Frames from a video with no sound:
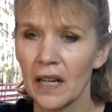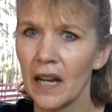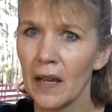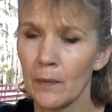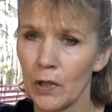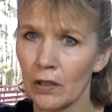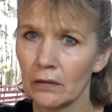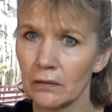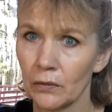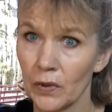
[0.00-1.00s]
Hymir
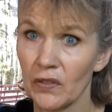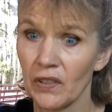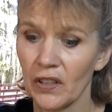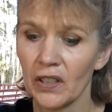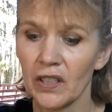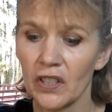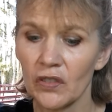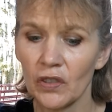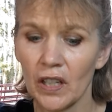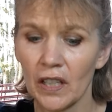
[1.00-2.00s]
was very
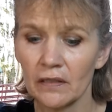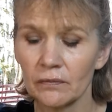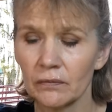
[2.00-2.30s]
distraught.